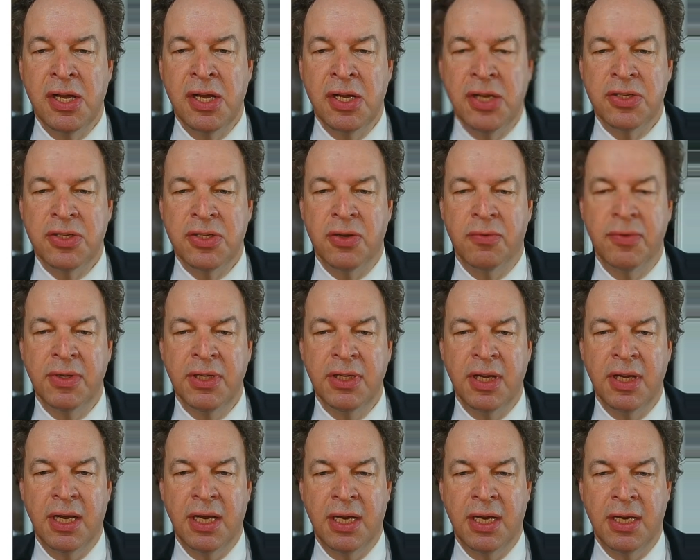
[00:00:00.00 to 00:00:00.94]
So we
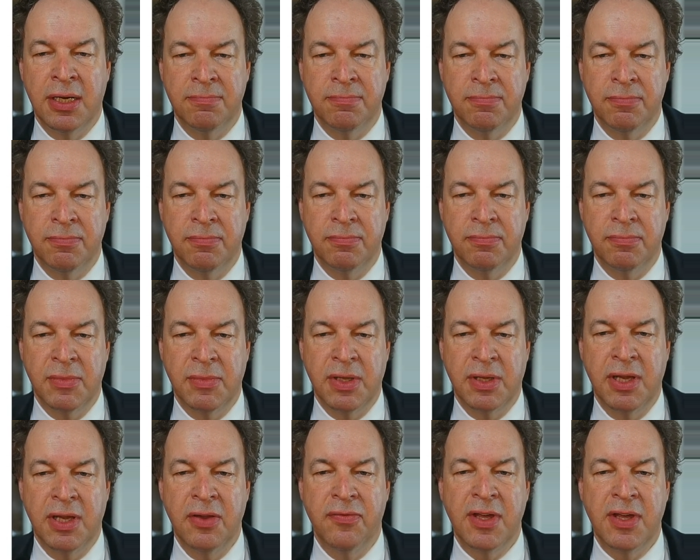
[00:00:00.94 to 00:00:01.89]

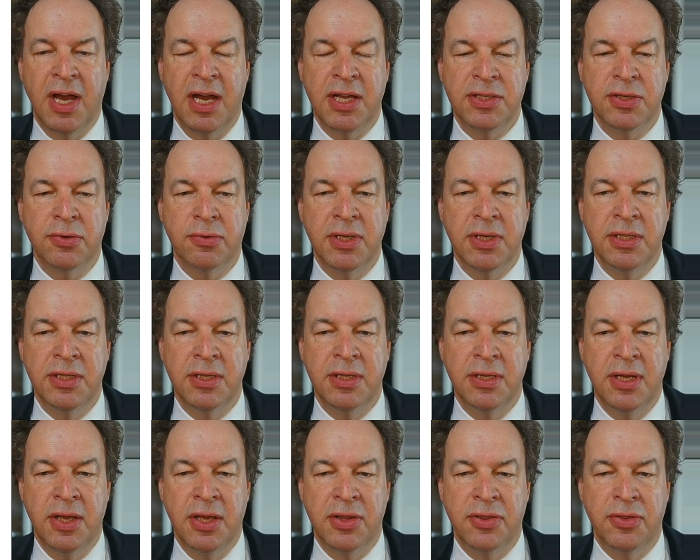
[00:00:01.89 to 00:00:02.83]
give the answer
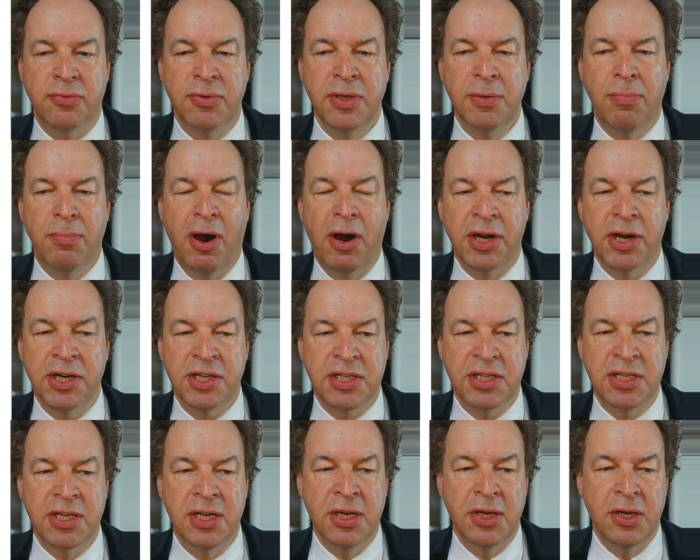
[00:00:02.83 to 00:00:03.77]
in 3
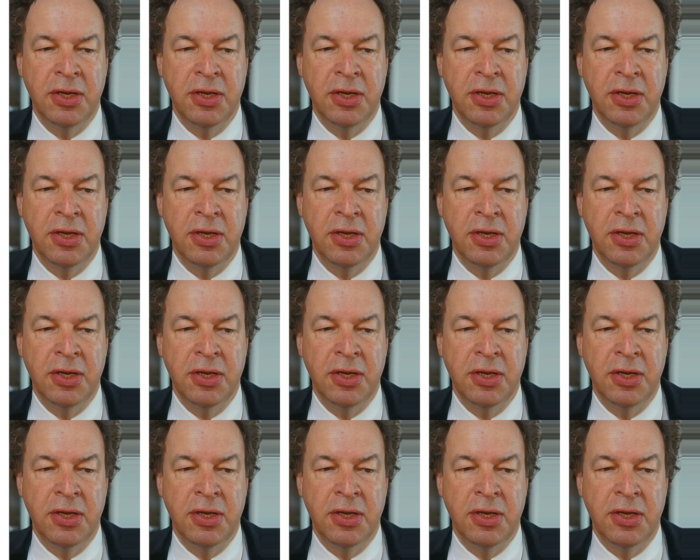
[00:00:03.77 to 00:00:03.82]
parts.